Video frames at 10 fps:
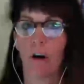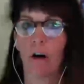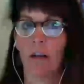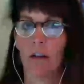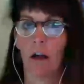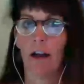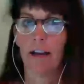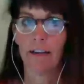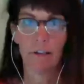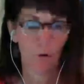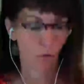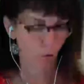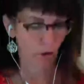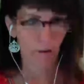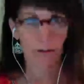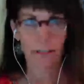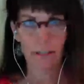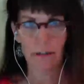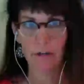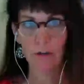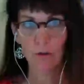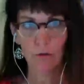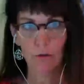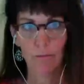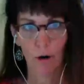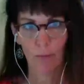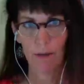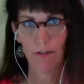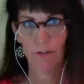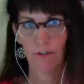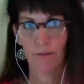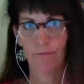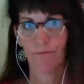Online or the New Permits